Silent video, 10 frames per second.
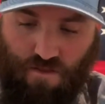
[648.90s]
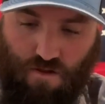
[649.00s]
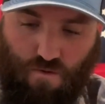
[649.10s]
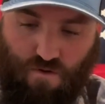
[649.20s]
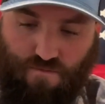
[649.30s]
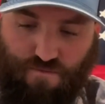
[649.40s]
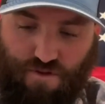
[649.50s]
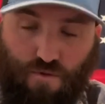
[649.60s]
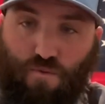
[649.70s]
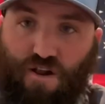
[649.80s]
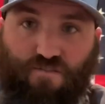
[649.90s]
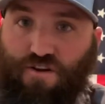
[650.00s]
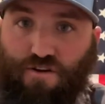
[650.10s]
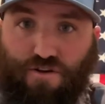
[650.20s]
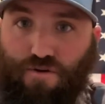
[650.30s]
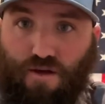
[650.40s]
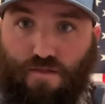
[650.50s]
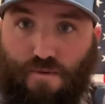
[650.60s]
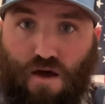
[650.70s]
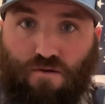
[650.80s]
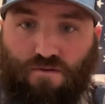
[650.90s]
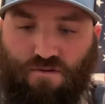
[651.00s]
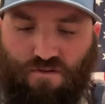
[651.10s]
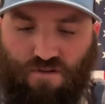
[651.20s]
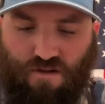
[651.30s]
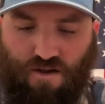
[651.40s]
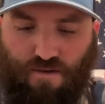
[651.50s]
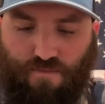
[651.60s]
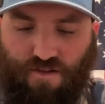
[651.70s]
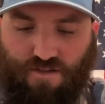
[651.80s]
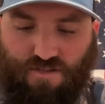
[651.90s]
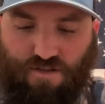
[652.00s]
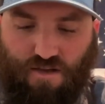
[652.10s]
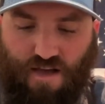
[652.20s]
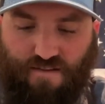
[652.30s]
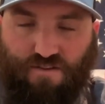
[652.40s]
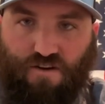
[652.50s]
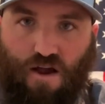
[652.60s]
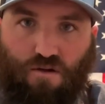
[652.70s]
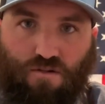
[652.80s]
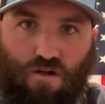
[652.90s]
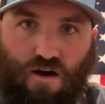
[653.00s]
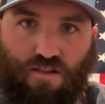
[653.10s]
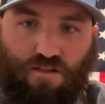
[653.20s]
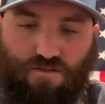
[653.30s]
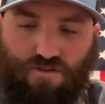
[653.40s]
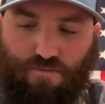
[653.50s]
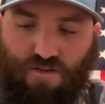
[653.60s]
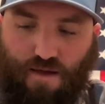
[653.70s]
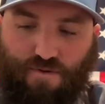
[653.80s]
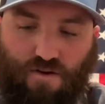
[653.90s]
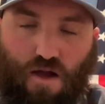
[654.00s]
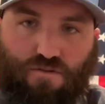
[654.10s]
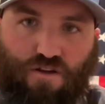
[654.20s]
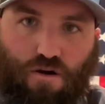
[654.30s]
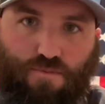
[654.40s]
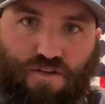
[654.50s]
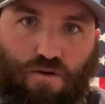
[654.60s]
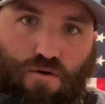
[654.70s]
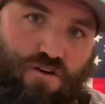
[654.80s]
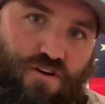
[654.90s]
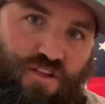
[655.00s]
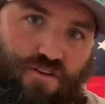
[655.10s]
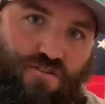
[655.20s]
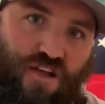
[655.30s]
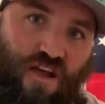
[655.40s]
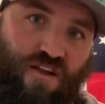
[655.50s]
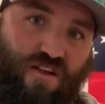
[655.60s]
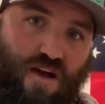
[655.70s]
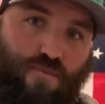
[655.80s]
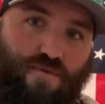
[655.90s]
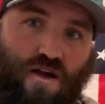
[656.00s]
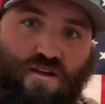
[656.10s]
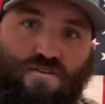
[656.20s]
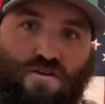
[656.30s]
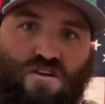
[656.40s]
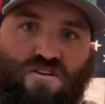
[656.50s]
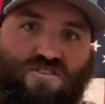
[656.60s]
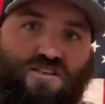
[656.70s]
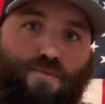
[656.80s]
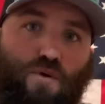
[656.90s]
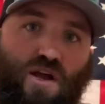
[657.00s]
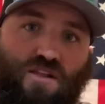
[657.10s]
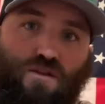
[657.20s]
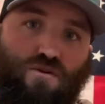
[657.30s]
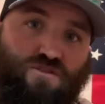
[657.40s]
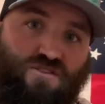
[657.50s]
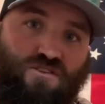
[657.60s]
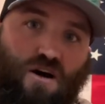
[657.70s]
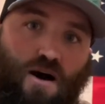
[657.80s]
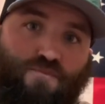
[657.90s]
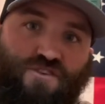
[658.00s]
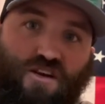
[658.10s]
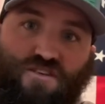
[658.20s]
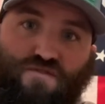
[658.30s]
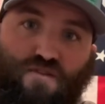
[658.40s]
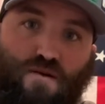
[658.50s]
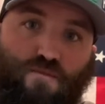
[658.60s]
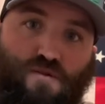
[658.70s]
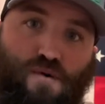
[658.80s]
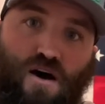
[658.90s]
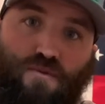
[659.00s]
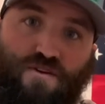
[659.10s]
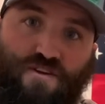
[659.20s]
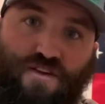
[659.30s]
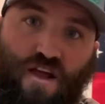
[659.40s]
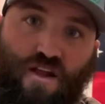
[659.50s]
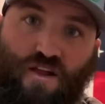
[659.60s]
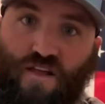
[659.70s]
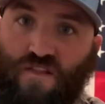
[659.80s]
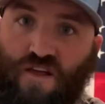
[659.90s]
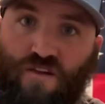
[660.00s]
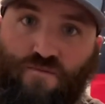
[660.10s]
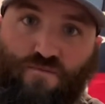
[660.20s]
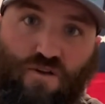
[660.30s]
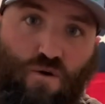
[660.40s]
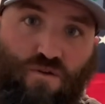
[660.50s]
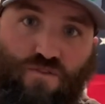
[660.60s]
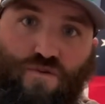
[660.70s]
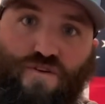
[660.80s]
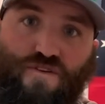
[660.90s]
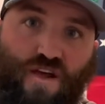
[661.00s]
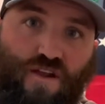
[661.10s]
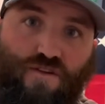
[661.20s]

or doing whatever you're doing on the mountain, is to have a ground cloth, some type of ground tarp to go underneath your tent, help kind of separate those objects from the bottom of your tent, and then going through your tent